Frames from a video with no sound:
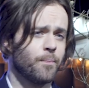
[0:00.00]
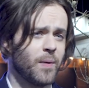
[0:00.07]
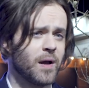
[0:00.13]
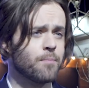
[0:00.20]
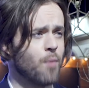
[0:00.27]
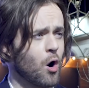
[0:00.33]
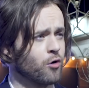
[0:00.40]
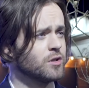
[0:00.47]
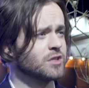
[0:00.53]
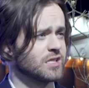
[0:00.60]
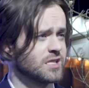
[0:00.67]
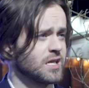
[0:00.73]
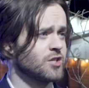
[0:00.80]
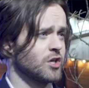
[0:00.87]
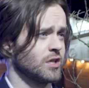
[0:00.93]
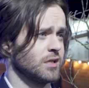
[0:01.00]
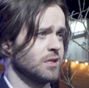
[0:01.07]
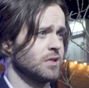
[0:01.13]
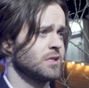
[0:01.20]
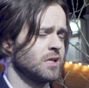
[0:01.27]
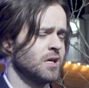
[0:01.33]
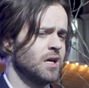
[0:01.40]
big moral
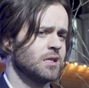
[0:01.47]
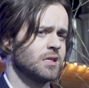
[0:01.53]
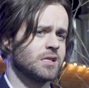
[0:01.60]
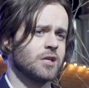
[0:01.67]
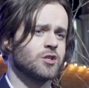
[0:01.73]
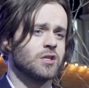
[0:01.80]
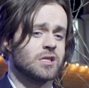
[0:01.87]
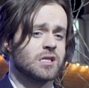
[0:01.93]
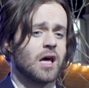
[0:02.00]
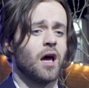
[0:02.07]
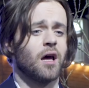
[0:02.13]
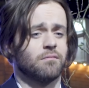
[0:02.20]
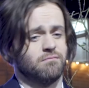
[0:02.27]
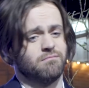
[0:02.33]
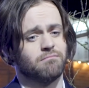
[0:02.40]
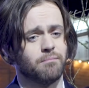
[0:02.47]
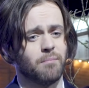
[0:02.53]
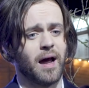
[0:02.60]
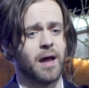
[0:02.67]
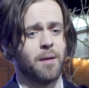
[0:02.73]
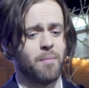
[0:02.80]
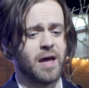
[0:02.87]
decisions that
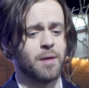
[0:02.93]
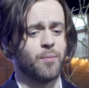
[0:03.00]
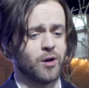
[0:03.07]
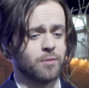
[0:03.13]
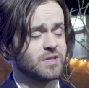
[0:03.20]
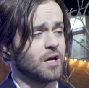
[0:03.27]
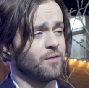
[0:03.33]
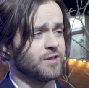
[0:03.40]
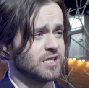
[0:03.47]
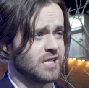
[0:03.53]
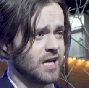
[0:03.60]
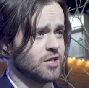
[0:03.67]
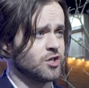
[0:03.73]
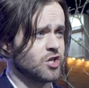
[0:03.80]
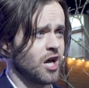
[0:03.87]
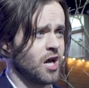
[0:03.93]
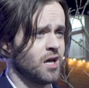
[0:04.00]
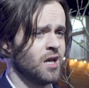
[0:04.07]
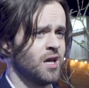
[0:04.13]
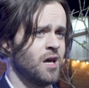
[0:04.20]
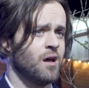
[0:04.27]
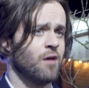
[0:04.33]
may put himself in danger,
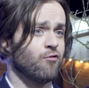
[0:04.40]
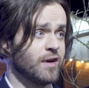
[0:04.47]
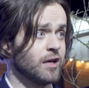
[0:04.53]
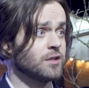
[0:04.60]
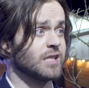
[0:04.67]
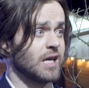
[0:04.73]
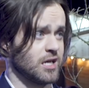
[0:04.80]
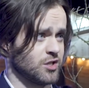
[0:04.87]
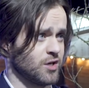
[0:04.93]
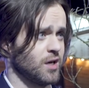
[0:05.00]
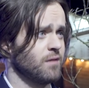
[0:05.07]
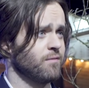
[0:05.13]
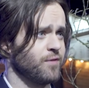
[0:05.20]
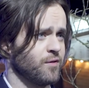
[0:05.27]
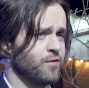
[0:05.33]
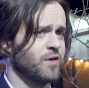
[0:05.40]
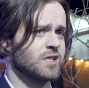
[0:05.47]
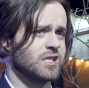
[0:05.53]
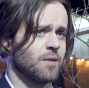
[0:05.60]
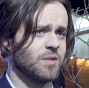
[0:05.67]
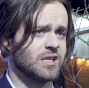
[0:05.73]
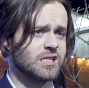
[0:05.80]
real danger, for the
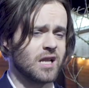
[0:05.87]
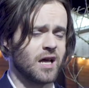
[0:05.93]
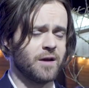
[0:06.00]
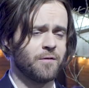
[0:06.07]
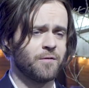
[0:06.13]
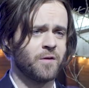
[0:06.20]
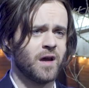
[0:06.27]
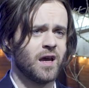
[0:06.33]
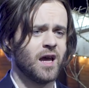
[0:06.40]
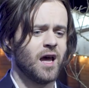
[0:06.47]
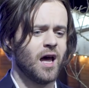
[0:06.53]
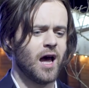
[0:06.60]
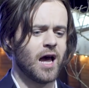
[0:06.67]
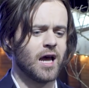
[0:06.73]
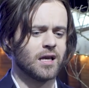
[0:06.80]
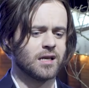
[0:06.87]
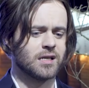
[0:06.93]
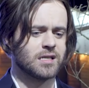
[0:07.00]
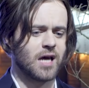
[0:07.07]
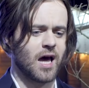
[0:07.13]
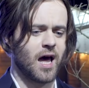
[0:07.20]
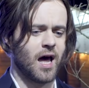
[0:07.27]
first time in his life.
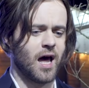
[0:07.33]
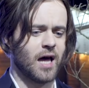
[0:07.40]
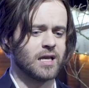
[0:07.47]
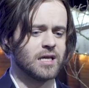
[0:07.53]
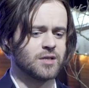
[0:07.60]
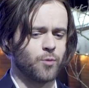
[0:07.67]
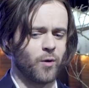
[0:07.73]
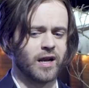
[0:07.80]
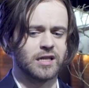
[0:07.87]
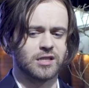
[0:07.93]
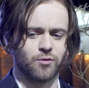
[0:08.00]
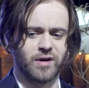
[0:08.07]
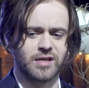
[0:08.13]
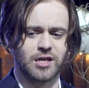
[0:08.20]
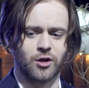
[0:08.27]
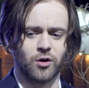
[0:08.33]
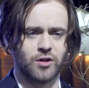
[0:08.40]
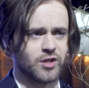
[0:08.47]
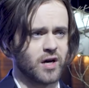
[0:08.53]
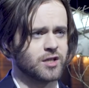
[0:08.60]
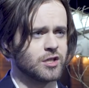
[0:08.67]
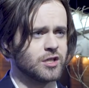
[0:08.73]
And he's willing to risk it all
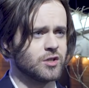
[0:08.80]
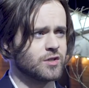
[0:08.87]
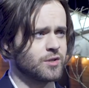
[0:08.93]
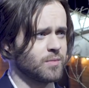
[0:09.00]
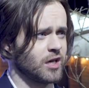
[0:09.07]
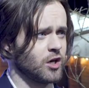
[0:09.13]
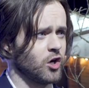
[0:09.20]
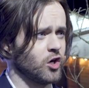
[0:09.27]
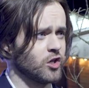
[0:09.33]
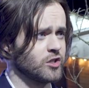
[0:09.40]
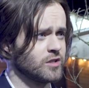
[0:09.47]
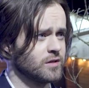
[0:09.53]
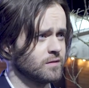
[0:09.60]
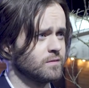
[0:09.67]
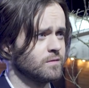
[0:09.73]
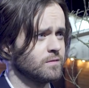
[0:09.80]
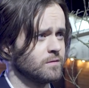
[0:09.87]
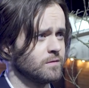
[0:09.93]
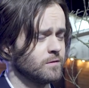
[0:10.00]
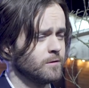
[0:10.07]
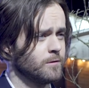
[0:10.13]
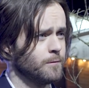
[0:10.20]
to actually do something good.
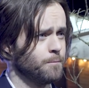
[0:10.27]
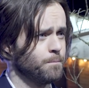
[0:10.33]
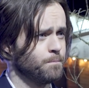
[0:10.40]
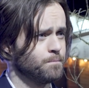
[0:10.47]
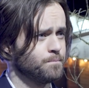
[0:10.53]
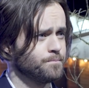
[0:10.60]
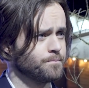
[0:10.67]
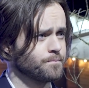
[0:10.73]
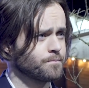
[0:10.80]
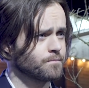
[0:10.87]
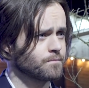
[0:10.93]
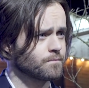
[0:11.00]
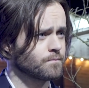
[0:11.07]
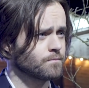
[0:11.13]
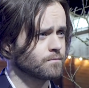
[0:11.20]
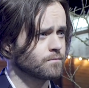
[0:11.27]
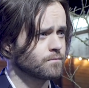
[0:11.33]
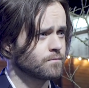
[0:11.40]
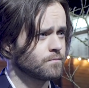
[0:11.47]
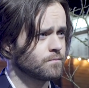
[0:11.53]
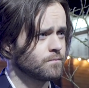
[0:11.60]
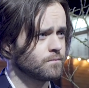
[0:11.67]
And do you have a
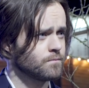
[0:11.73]
favourite kind